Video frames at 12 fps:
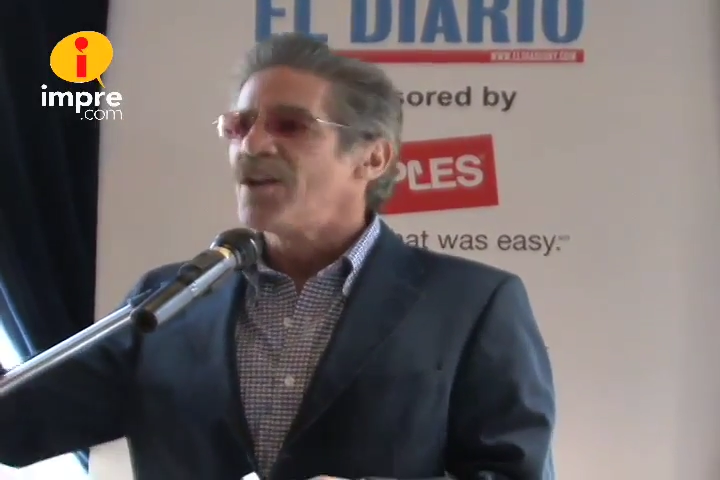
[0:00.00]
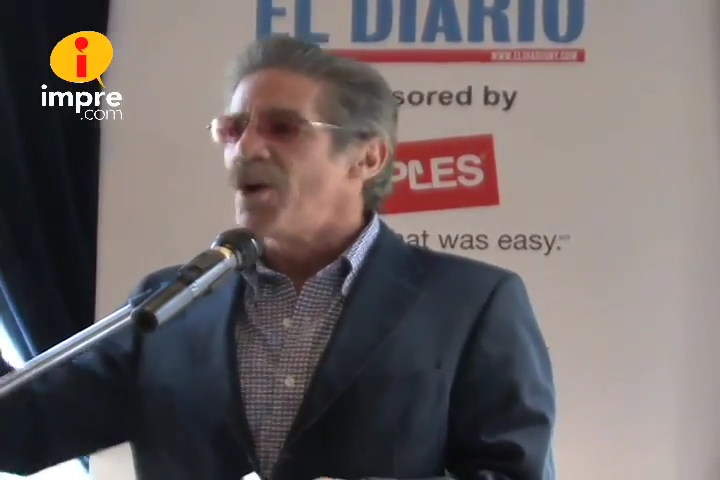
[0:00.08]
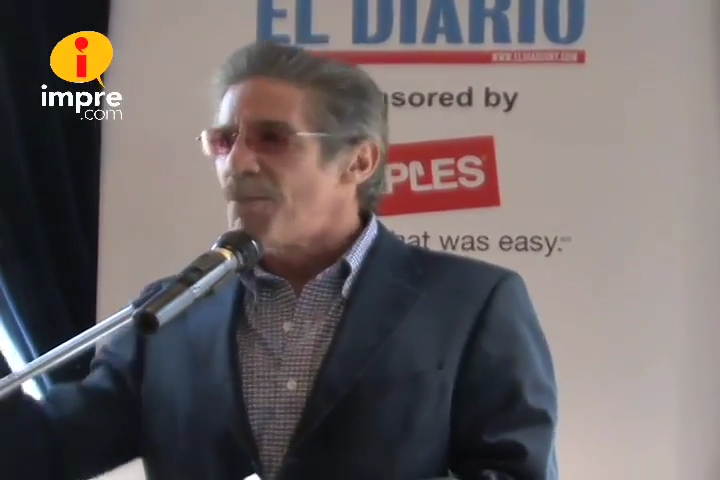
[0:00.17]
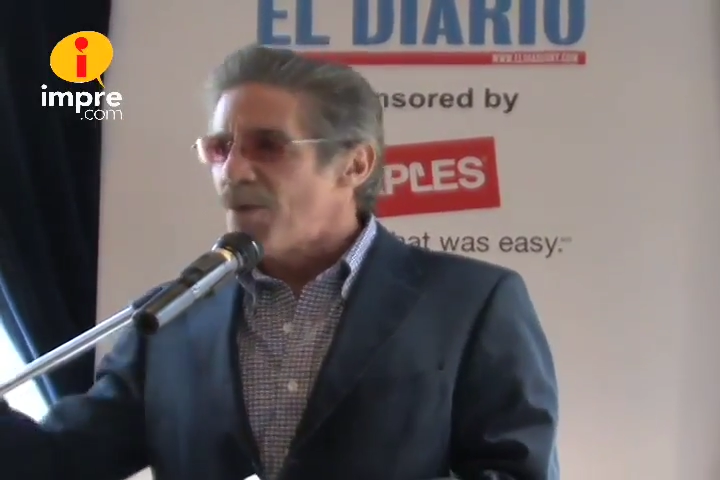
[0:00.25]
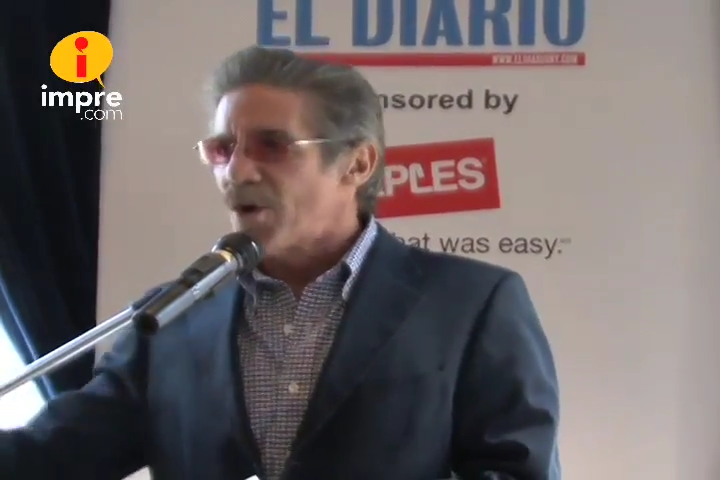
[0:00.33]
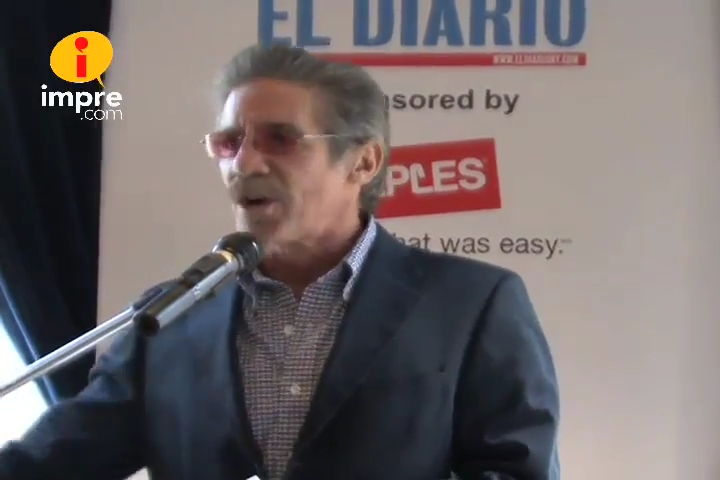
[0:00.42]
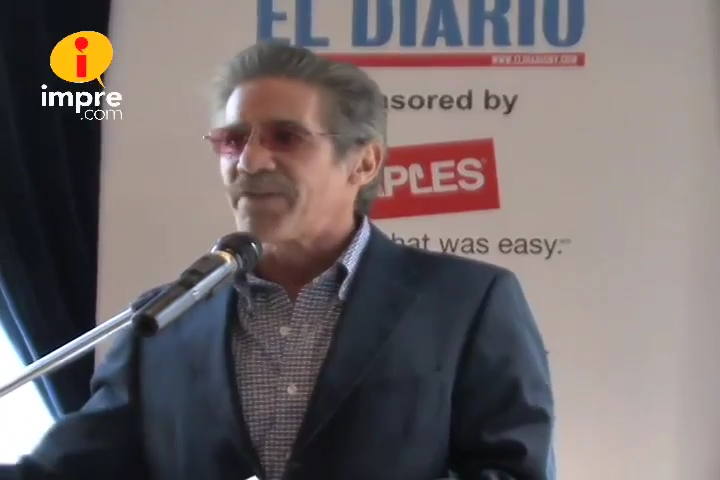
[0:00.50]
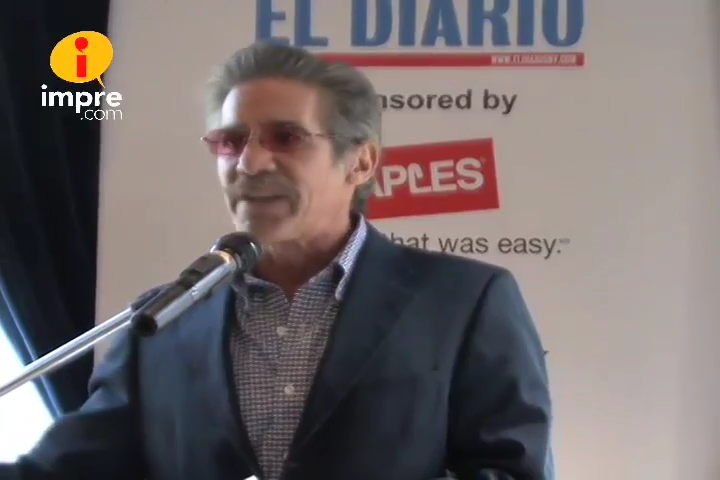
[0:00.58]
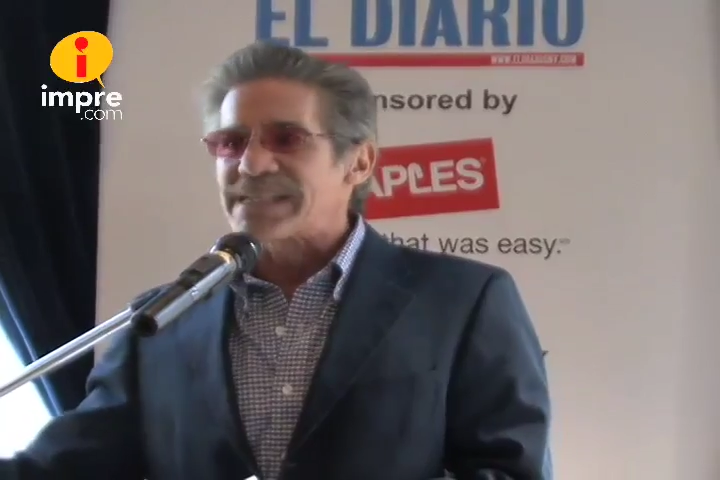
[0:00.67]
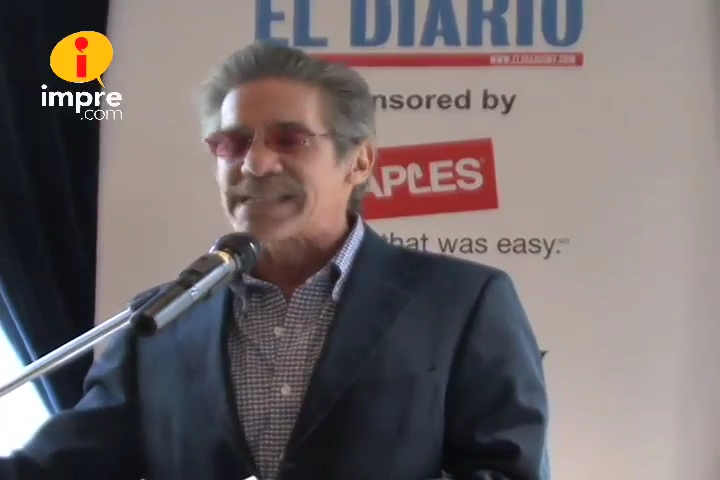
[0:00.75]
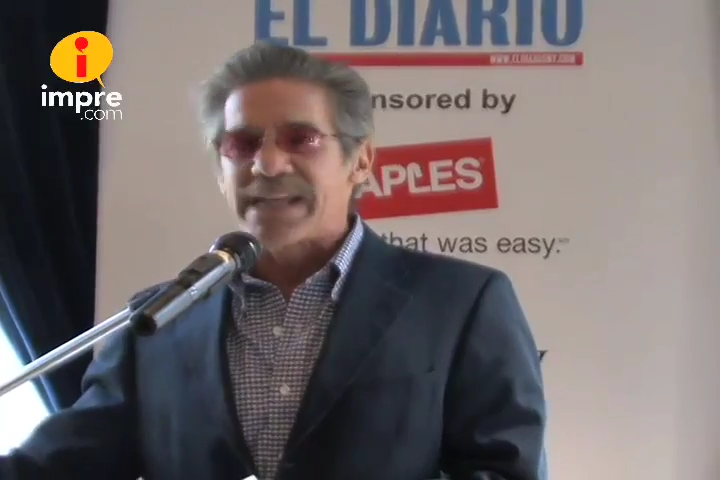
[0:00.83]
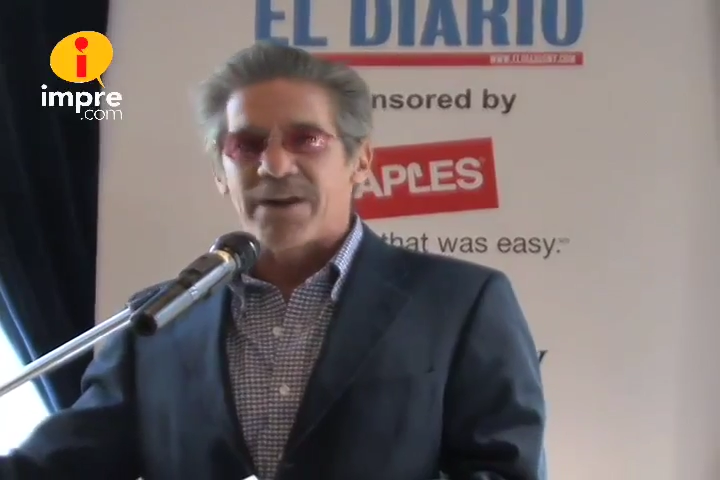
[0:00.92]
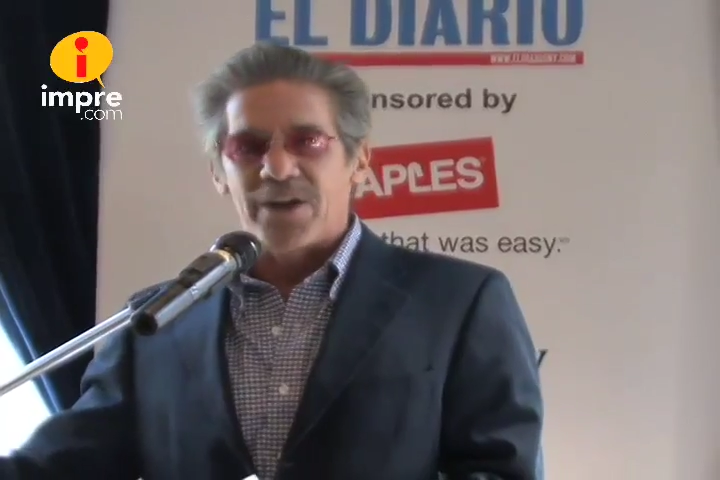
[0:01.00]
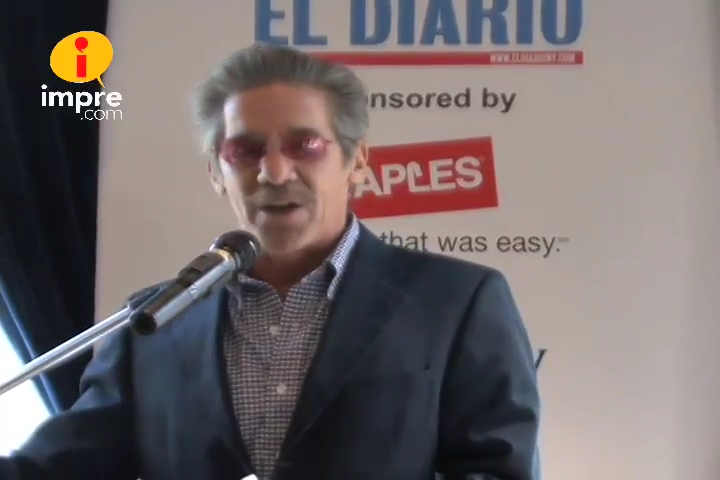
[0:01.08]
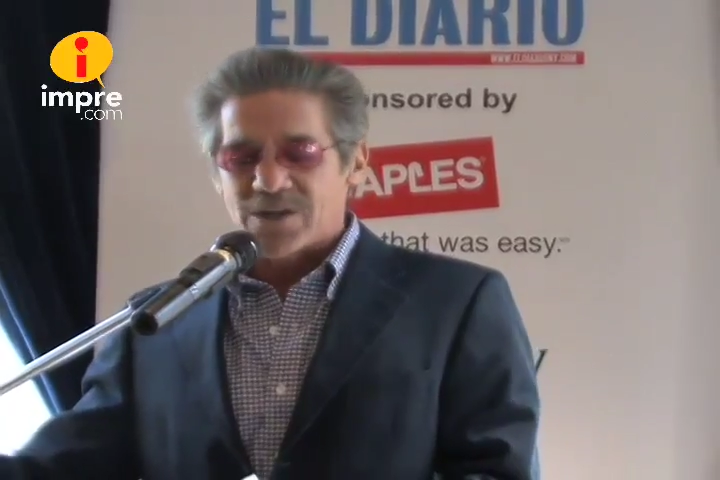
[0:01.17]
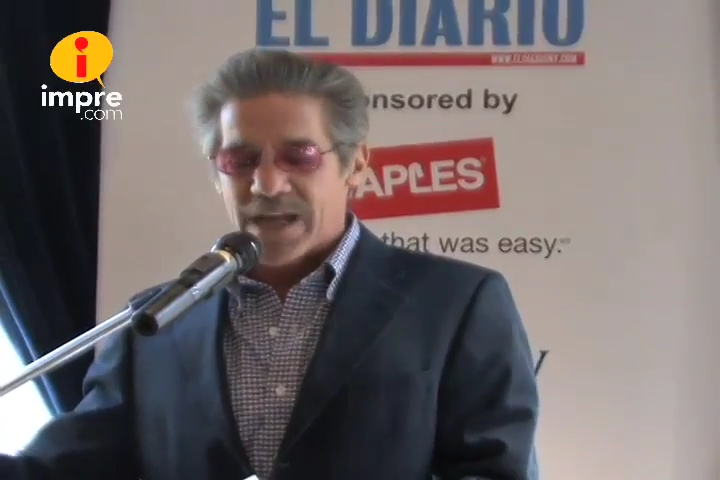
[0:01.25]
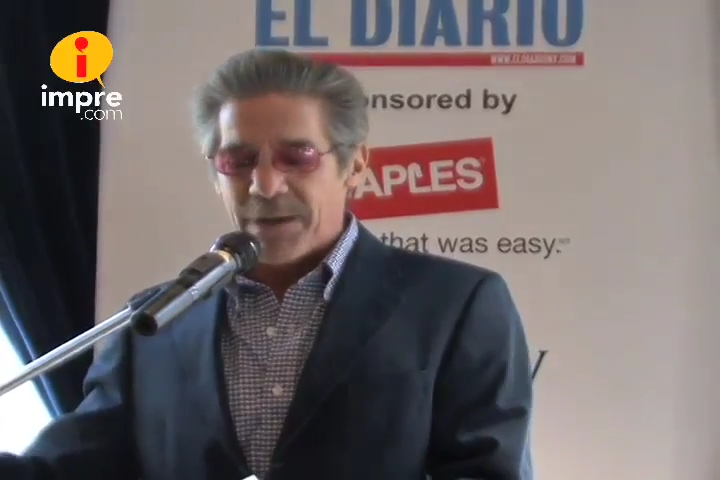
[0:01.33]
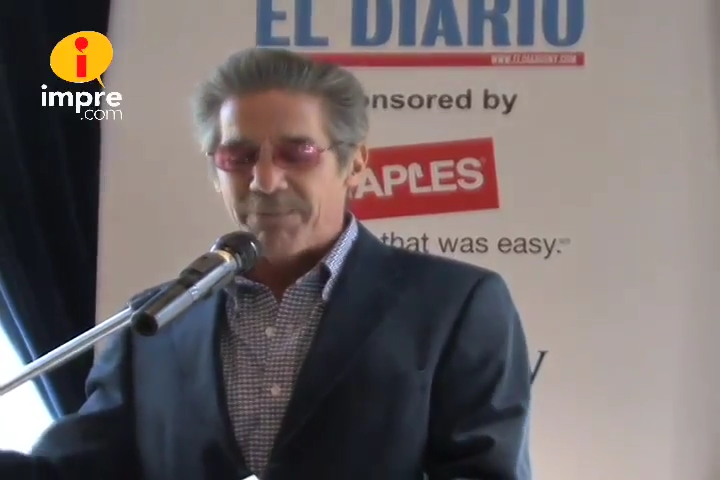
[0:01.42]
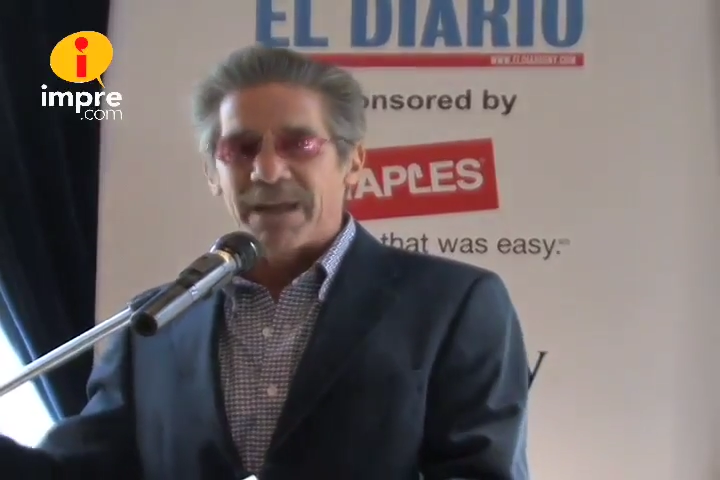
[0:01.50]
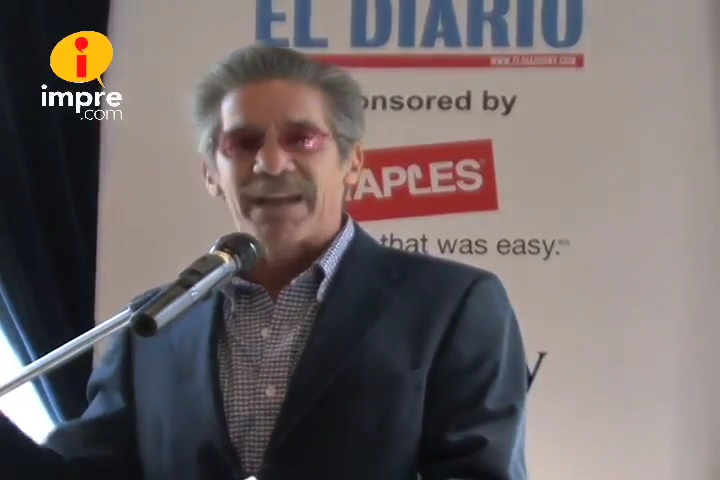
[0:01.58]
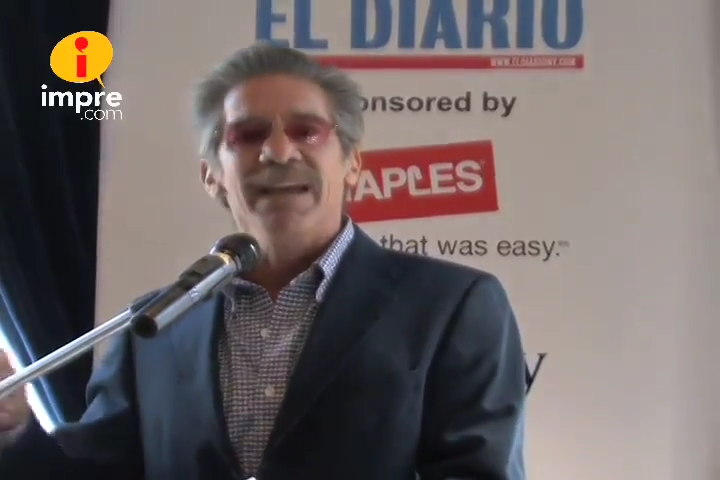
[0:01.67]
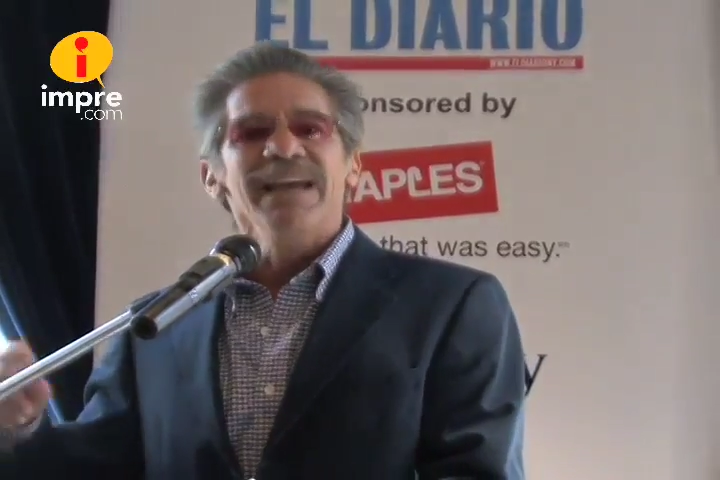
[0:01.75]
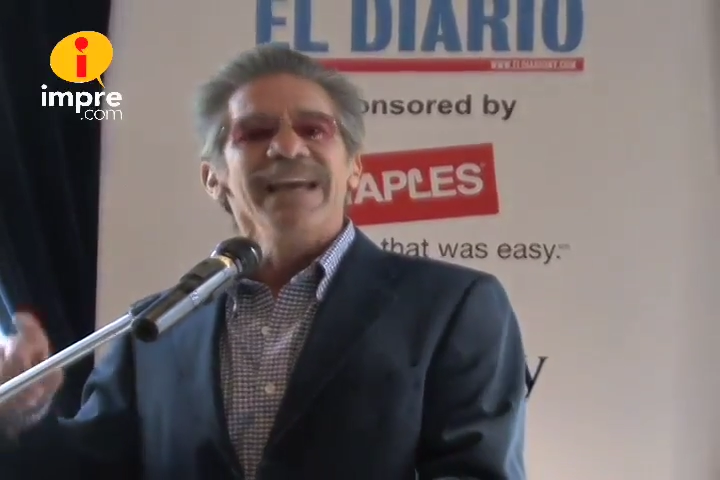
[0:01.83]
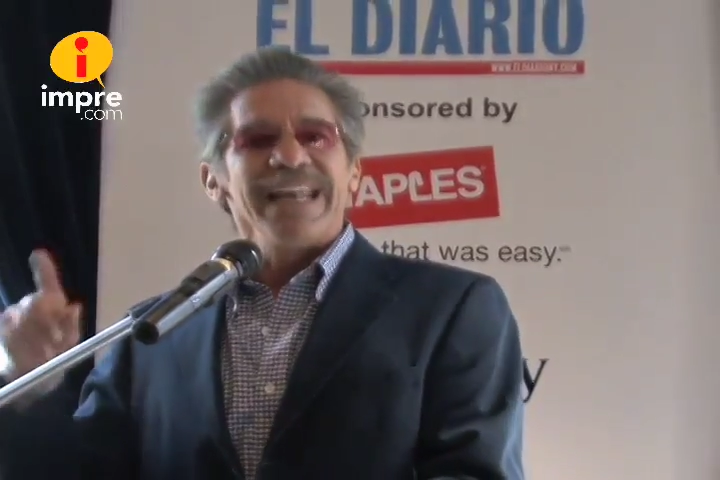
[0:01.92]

no more of this stereotyping.